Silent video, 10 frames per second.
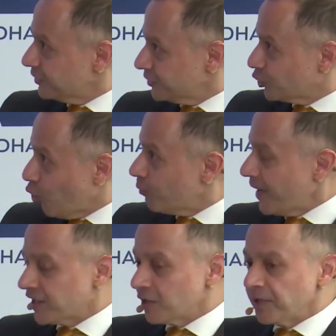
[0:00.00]
core
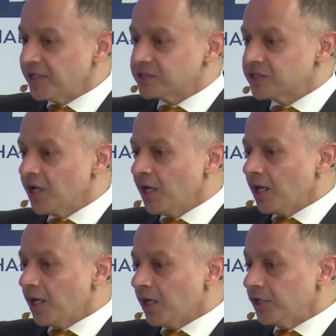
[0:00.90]
banking-based.
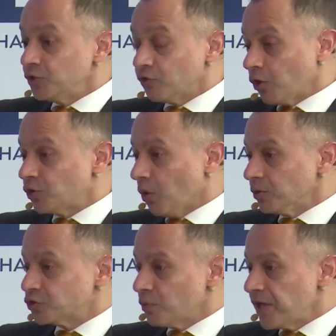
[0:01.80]
You've got to
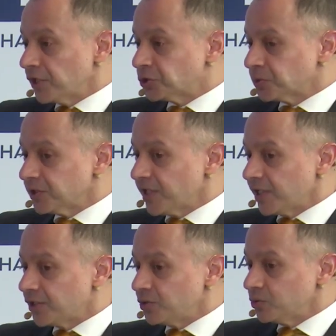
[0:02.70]
also make sure
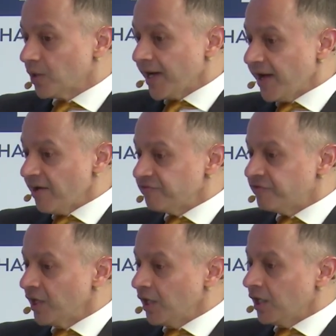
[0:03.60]
that you have
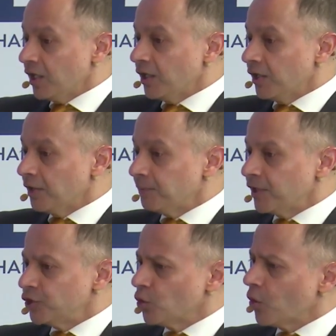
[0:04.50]

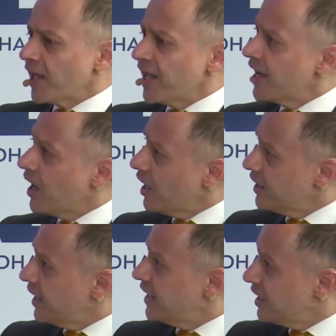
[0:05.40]

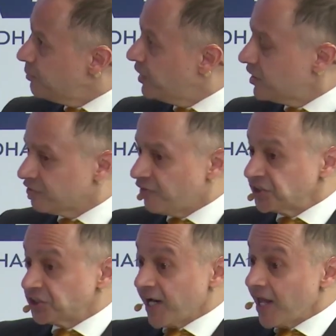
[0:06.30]
AI-enabled
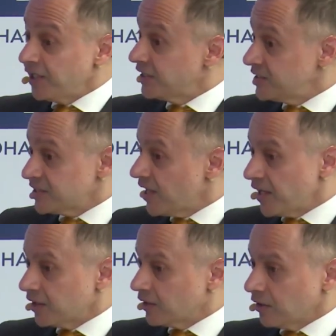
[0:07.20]
functionalities
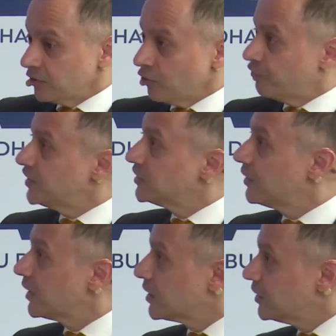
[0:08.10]
like, facial
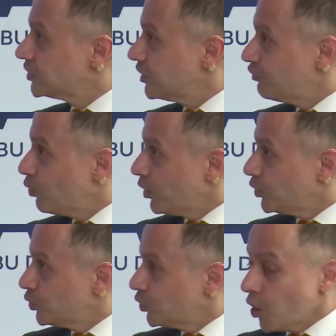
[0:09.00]
recognition if you want
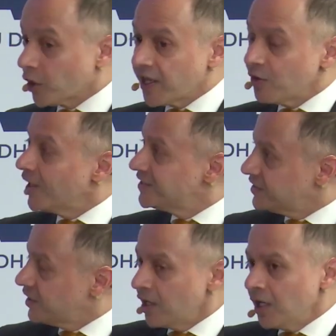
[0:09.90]
to do your
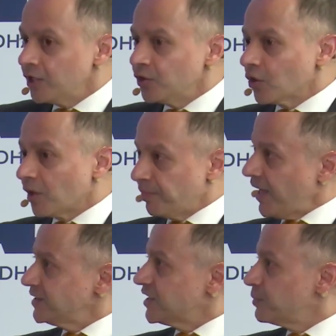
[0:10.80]
KYC.
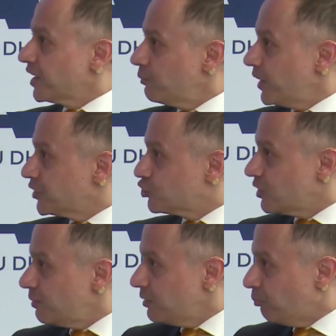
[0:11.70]
Compliance has become
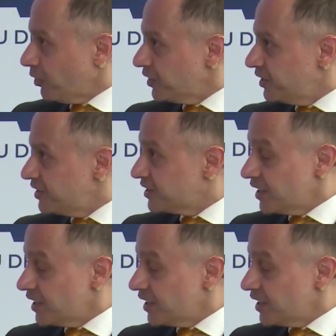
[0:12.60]
extremely important these days.